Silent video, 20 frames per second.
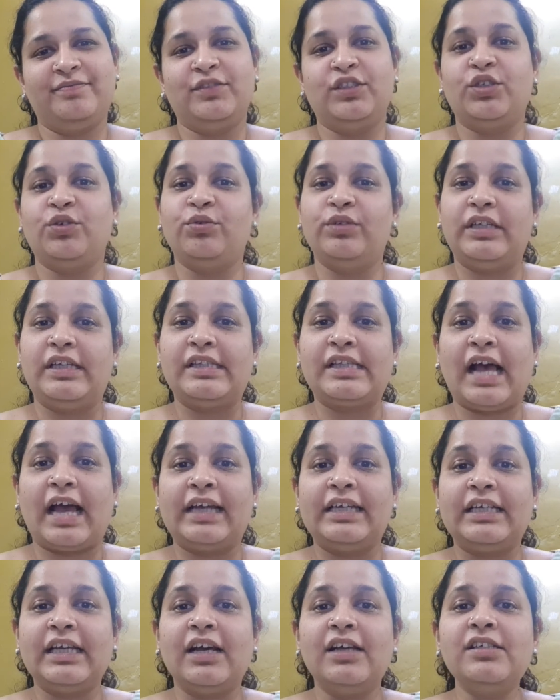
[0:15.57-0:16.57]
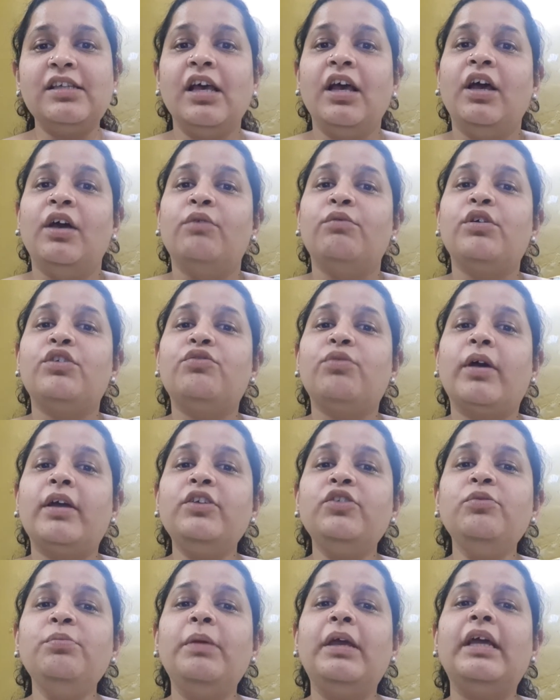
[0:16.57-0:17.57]
Through these ideas, we're
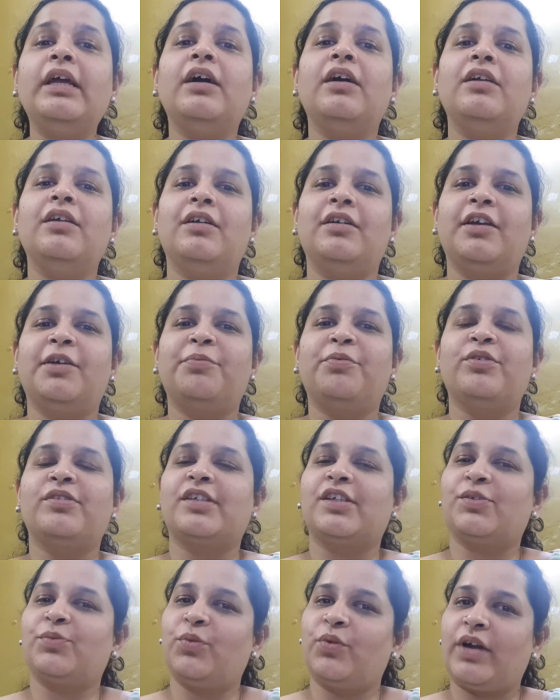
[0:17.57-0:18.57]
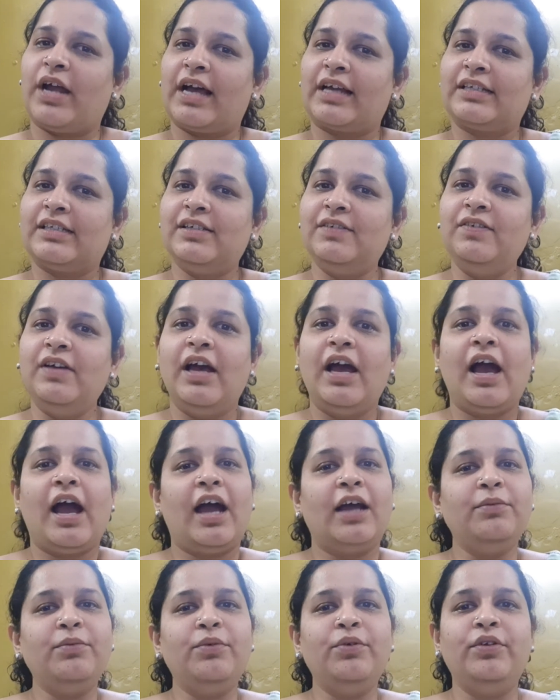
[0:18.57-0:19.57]
trying to make our learning process more active
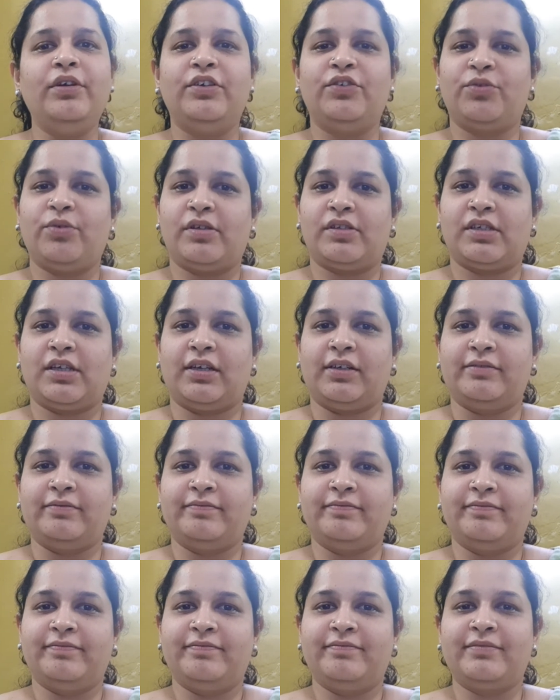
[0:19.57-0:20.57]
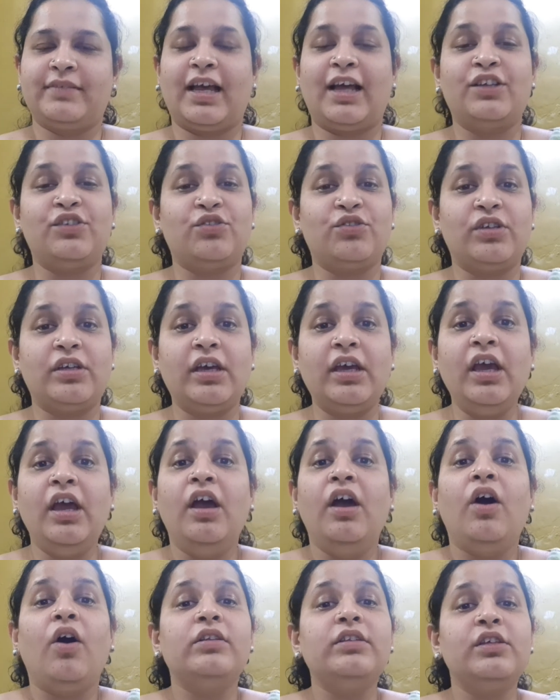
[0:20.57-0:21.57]
and more interesting. And today,
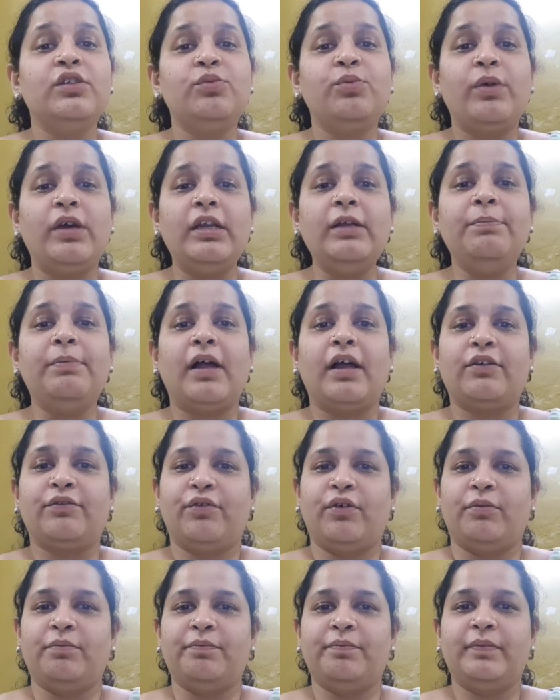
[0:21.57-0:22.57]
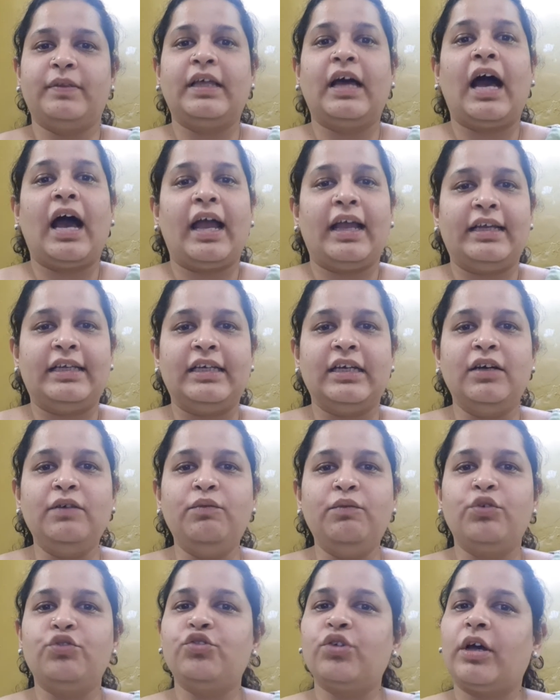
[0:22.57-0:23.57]
on this very platform, the idea
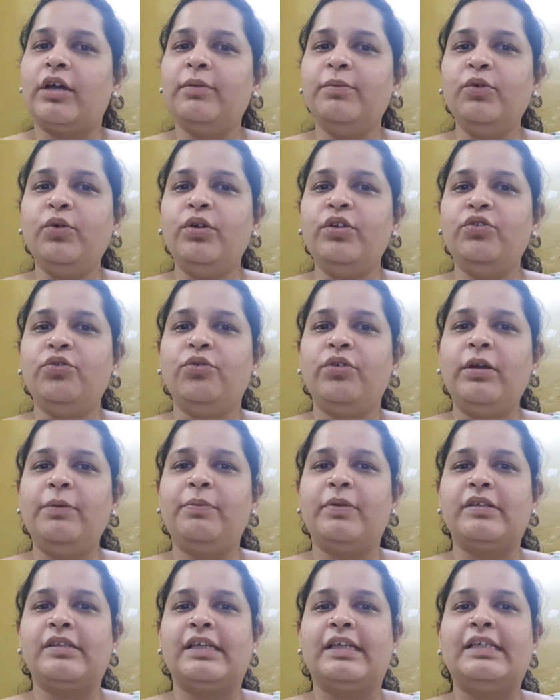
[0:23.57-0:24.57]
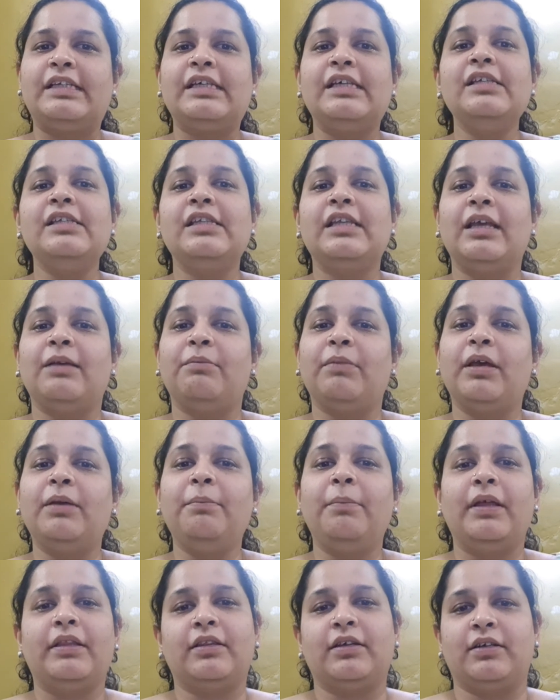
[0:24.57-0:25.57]
which I am going to represent is
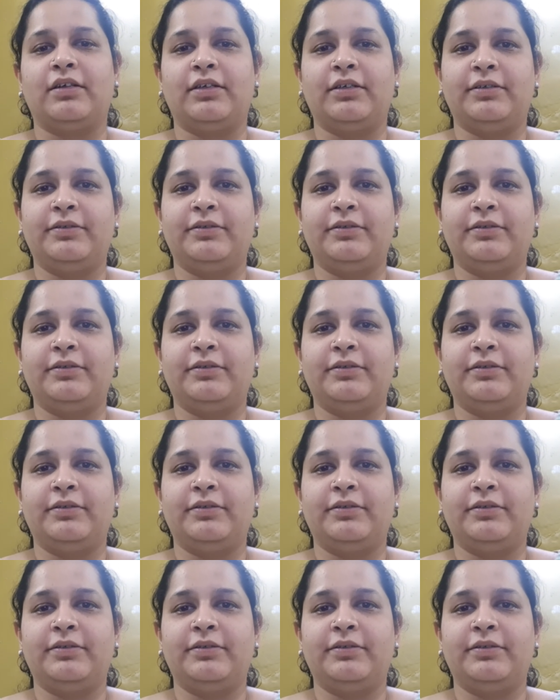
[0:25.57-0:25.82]
naming method.